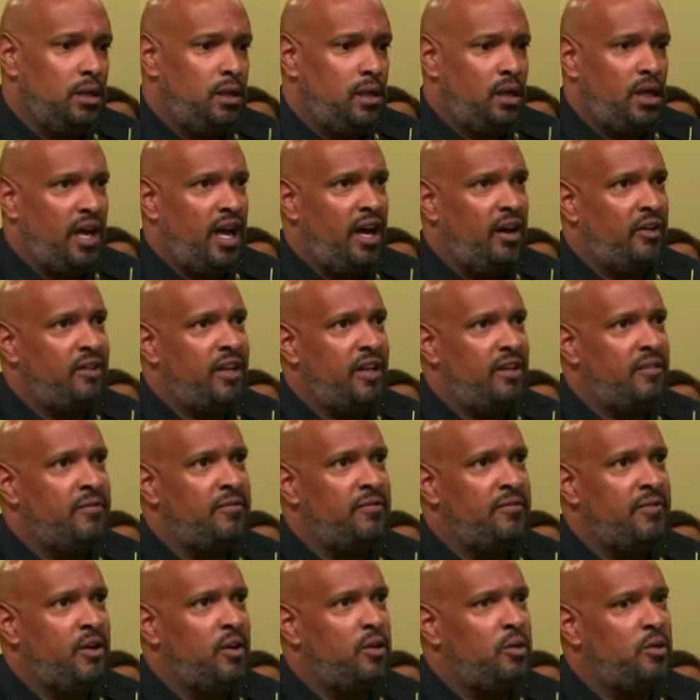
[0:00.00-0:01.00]
how they
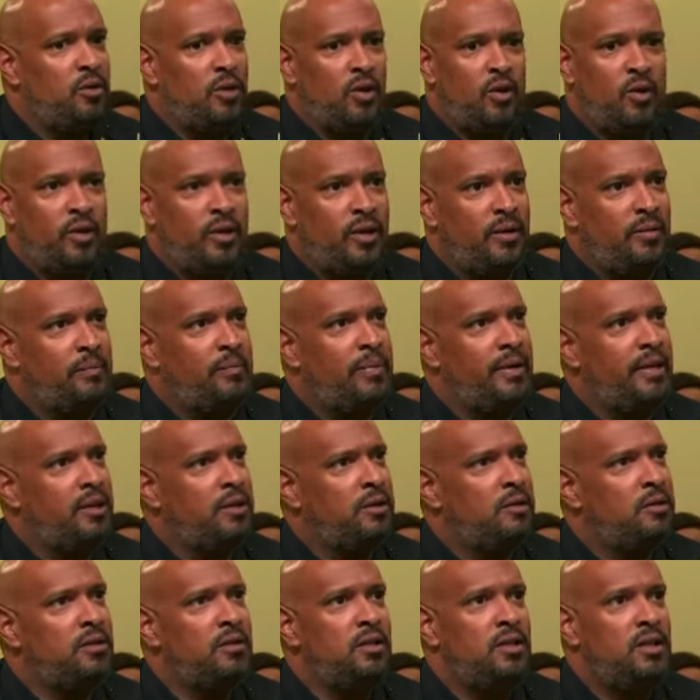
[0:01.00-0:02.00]
vote on a
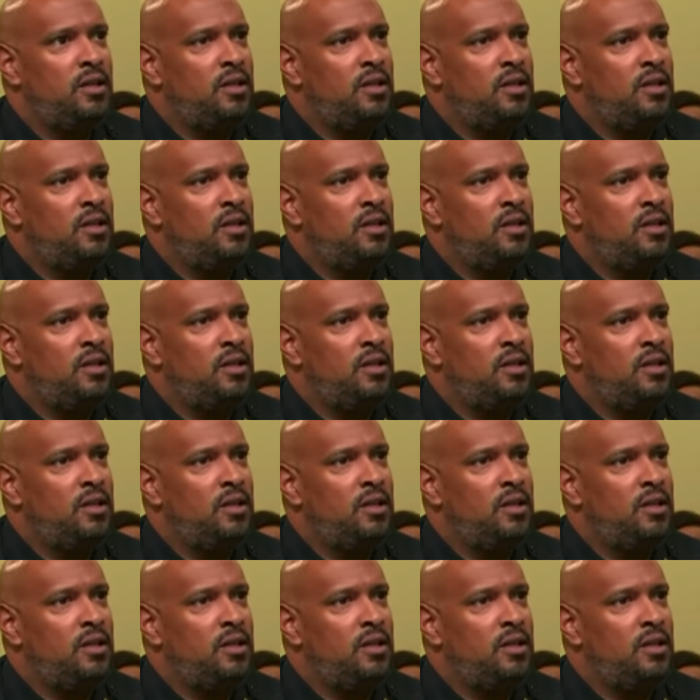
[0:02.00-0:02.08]
bill